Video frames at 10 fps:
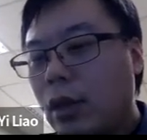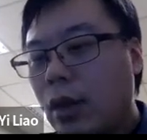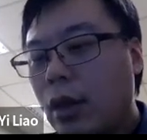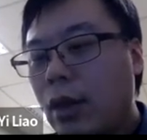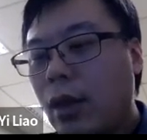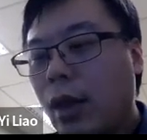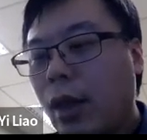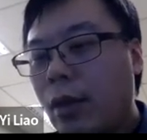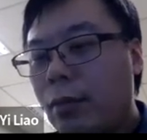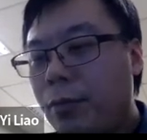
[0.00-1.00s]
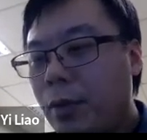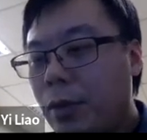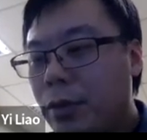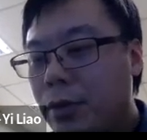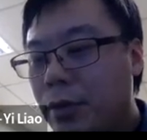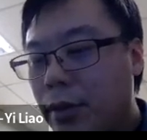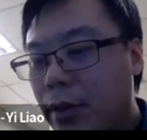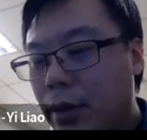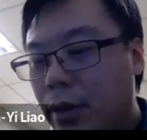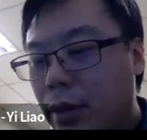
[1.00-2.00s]
And here are a few
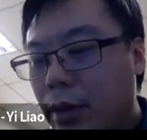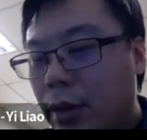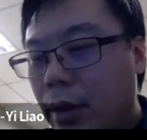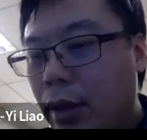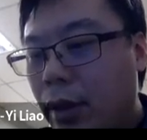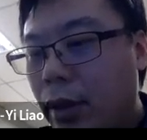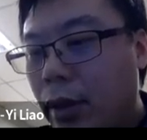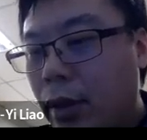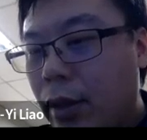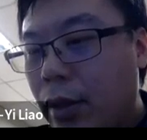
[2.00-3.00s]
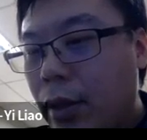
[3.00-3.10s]
uh,